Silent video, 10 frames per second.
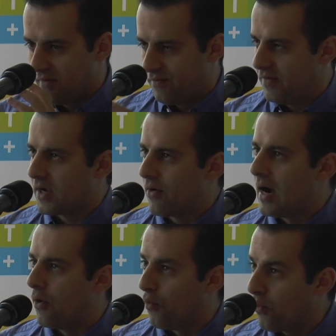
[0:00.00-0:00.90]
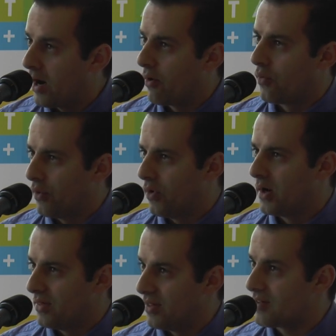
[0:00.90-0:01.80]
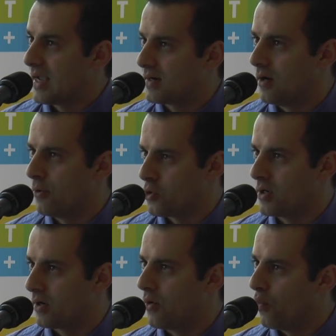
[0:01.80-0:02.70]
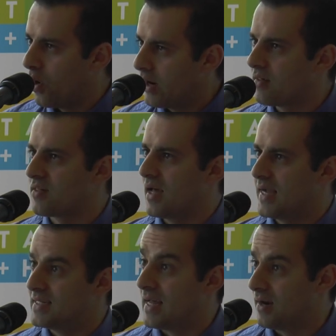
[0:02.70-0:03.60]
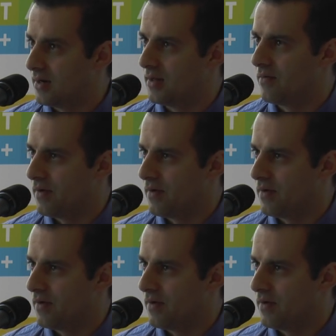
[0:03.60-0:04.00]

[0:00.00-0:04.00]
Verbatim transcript: figure out where we wanted this technology to go. What is the identity of